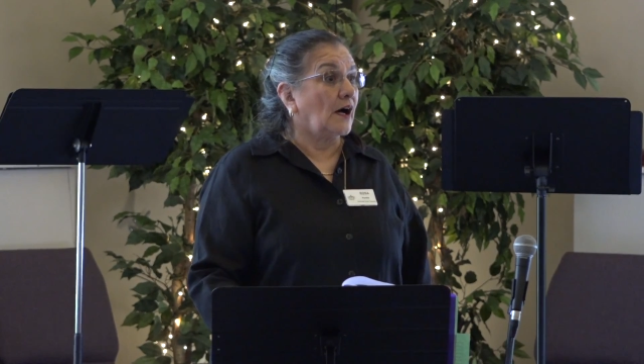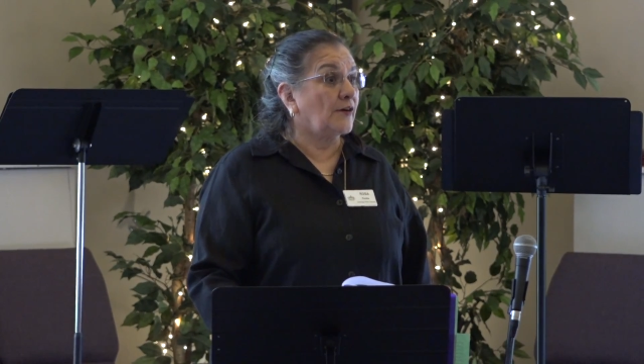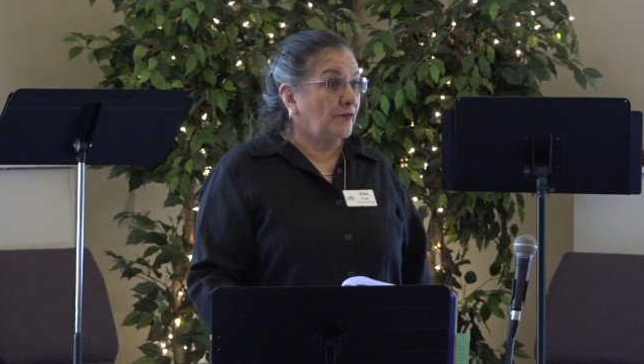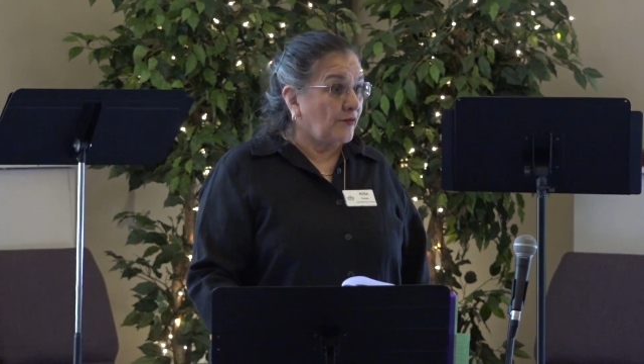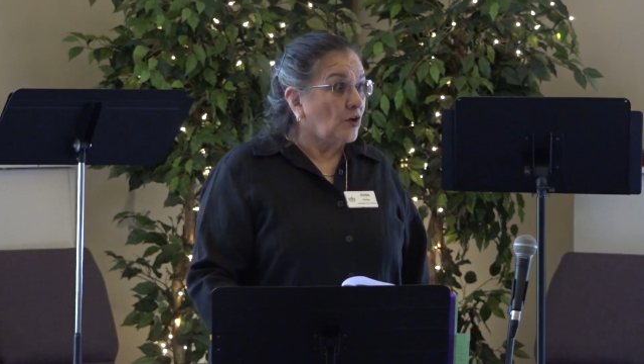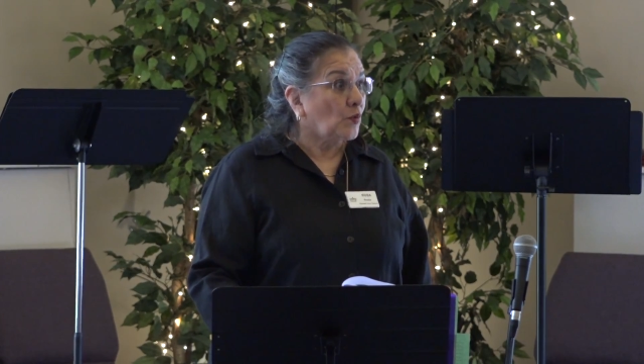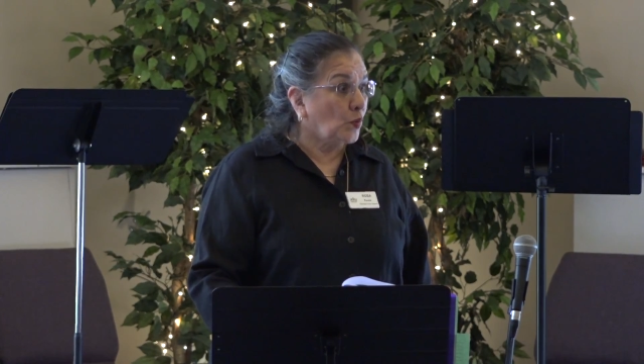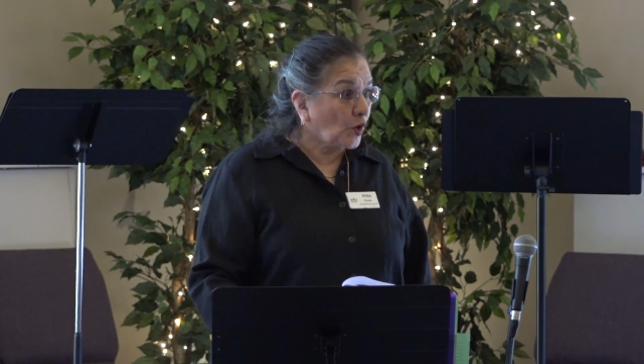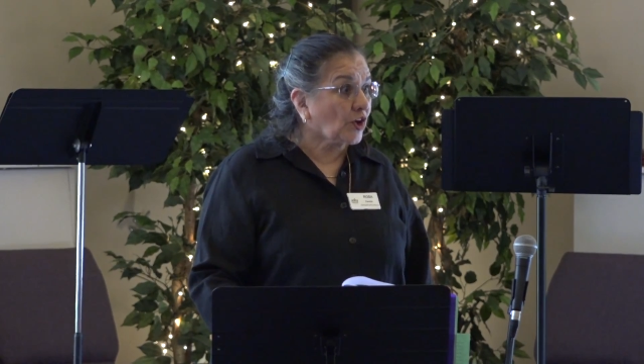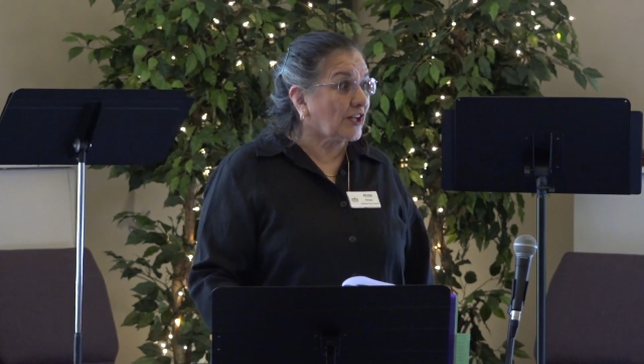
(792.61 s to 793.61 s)
of
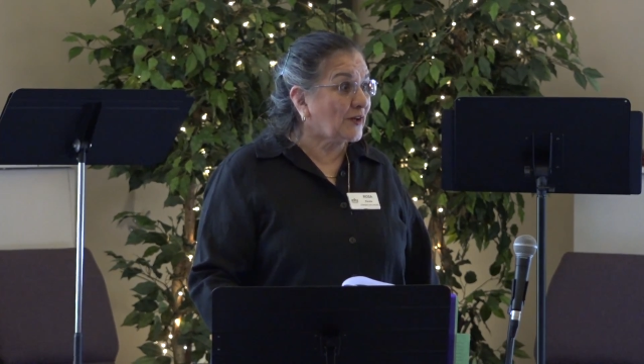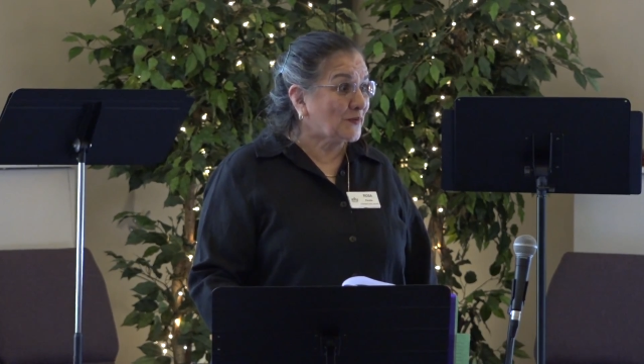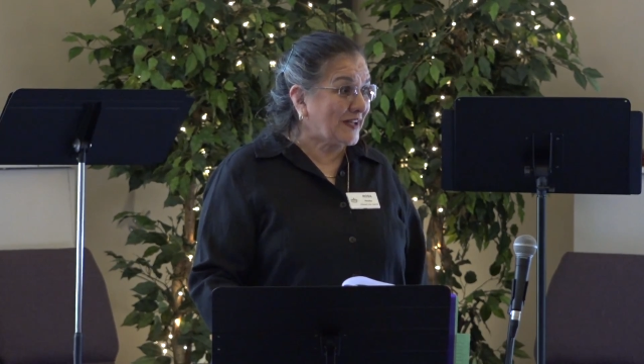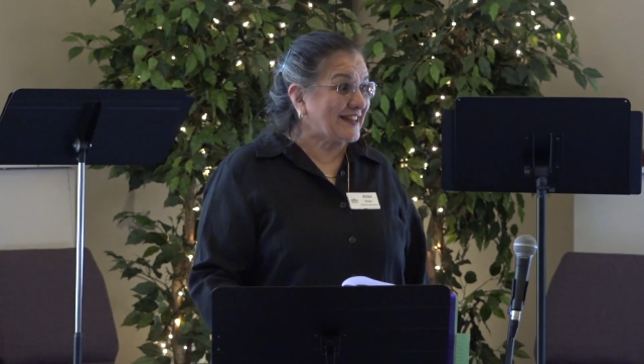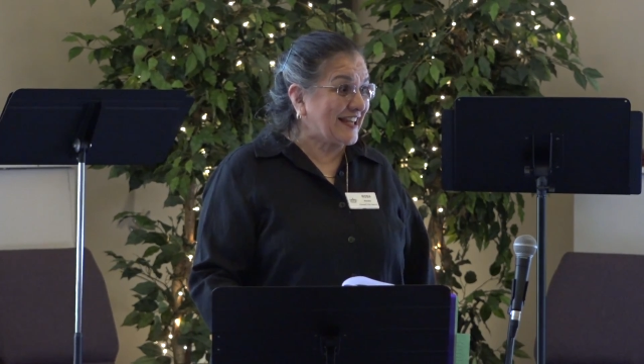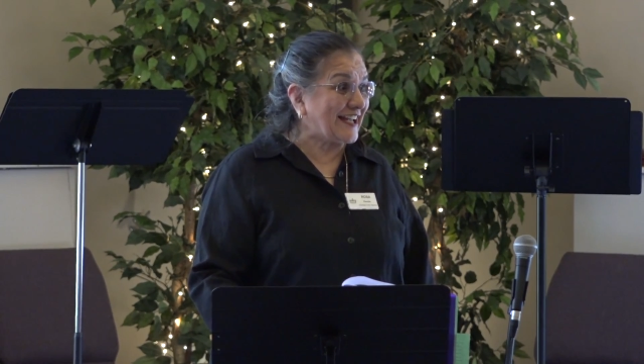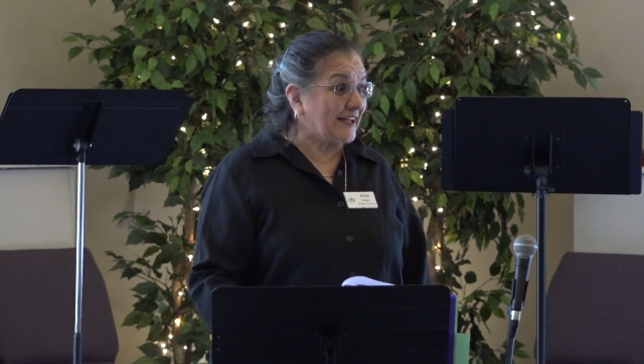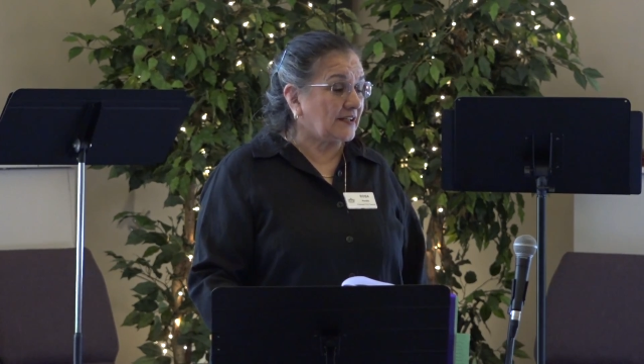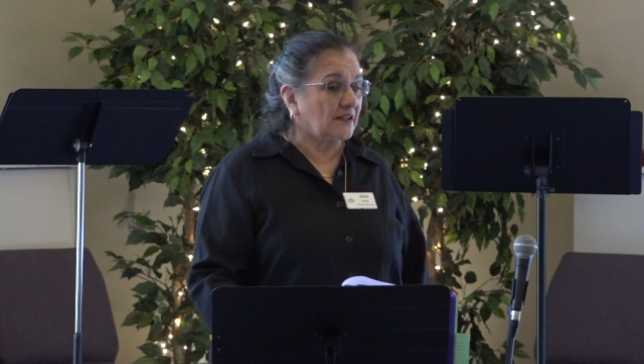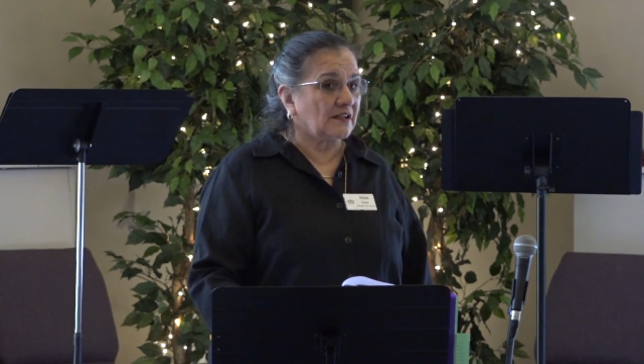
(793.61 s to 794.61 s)
working
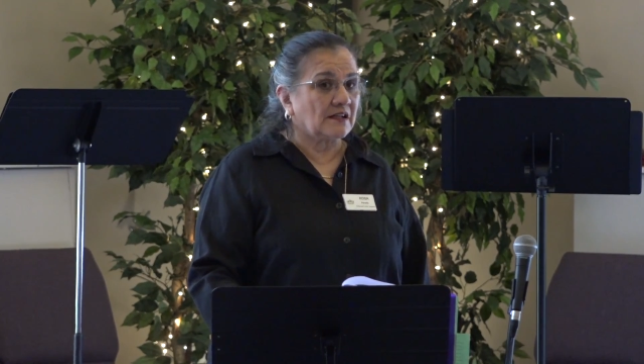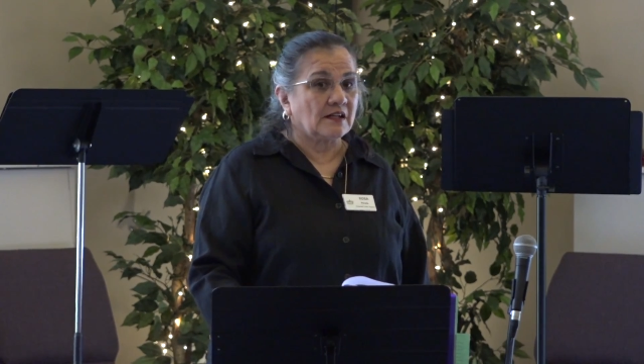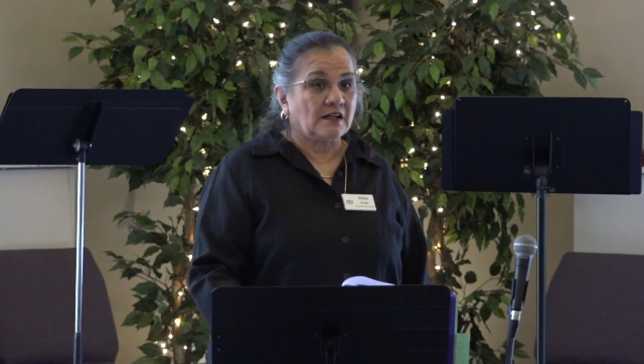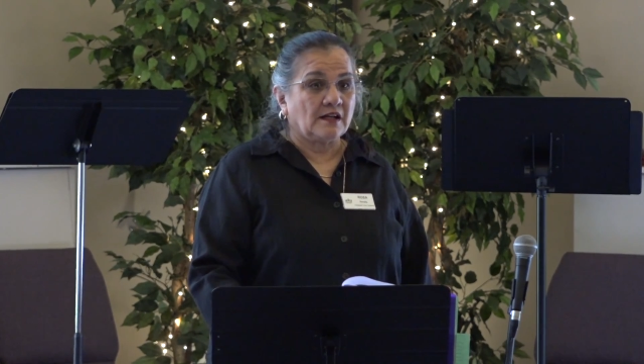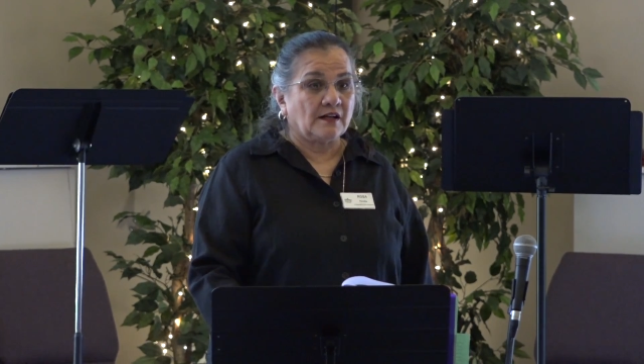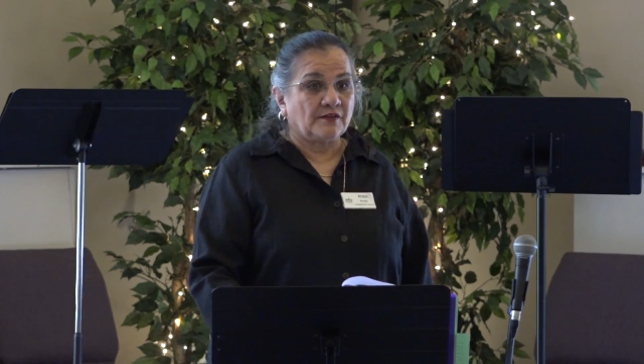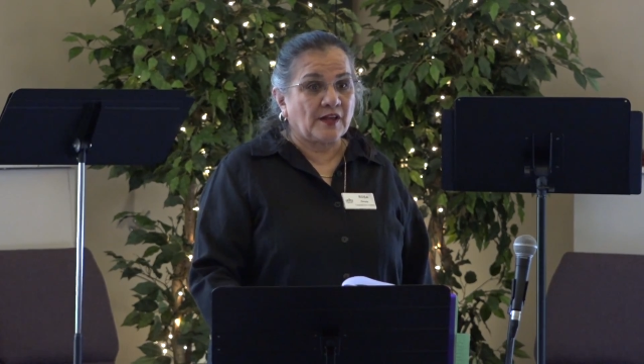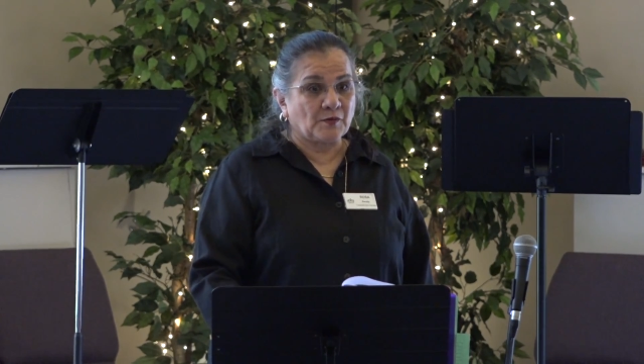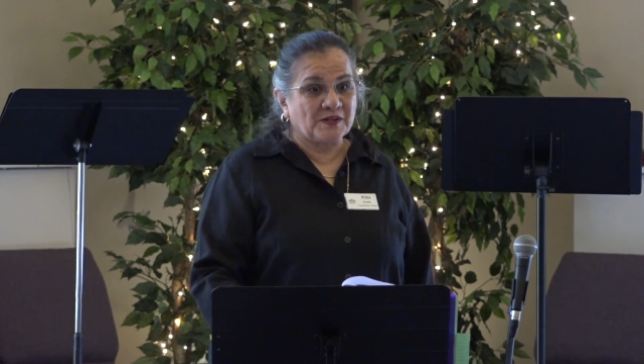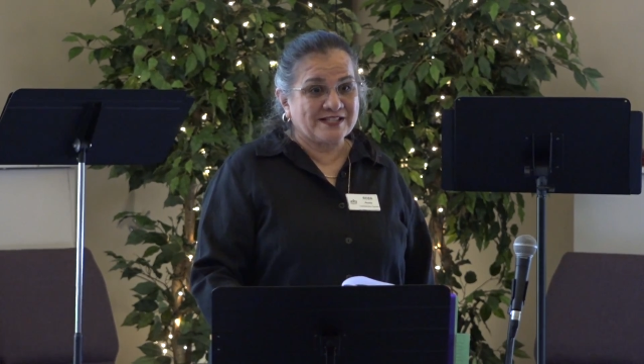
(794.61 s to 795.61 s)
within,
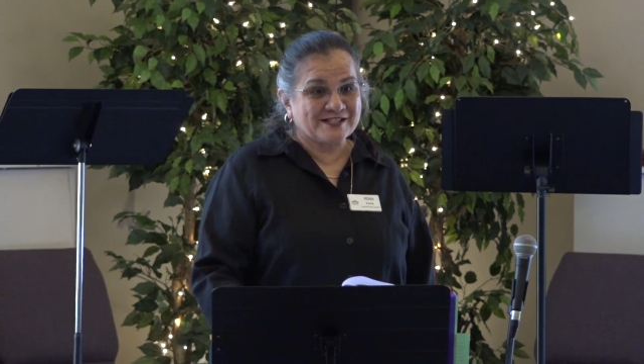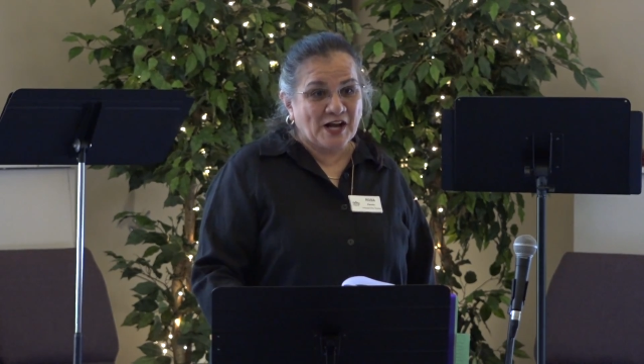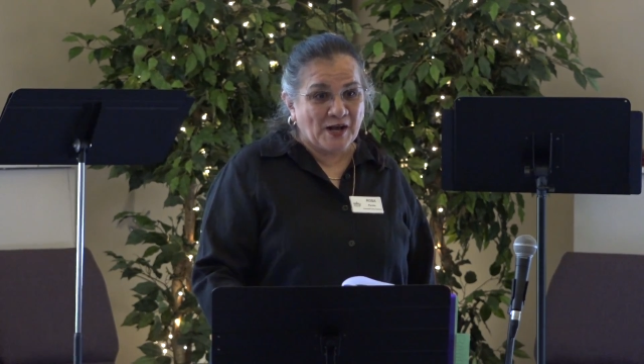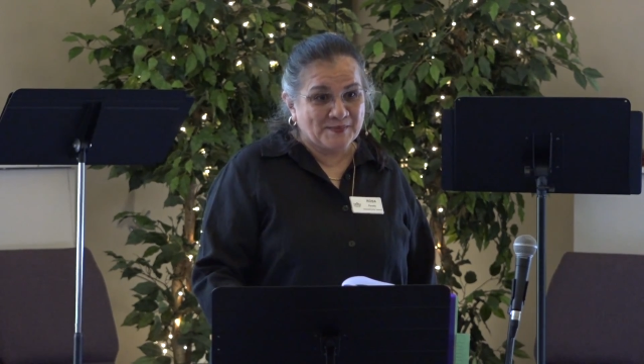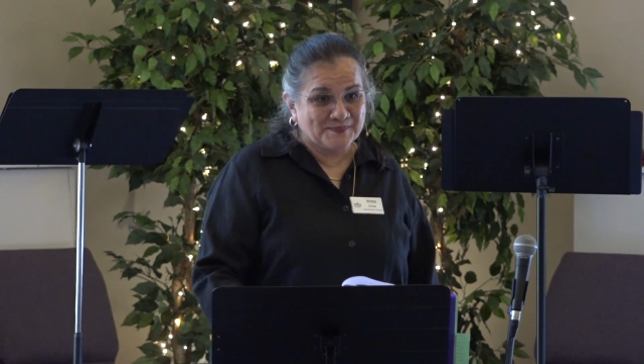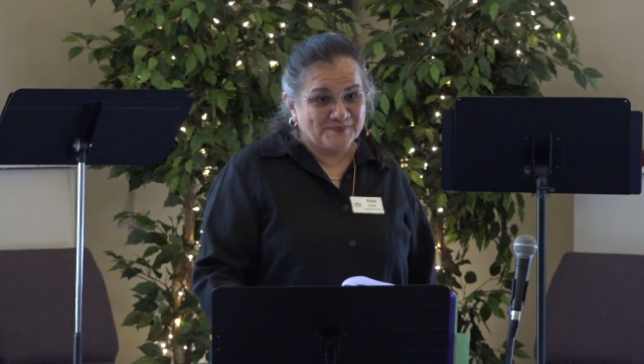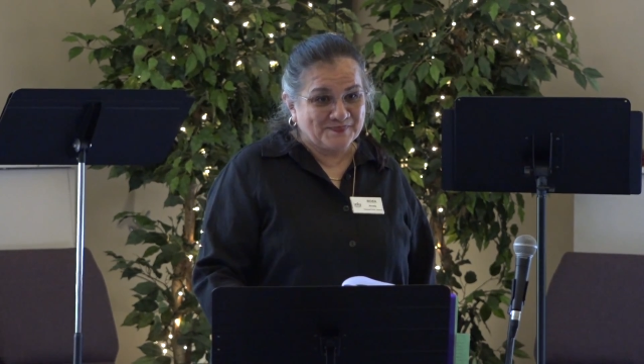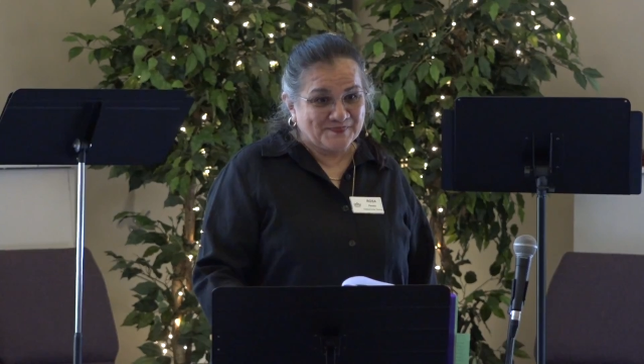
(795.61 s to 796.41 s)
then we start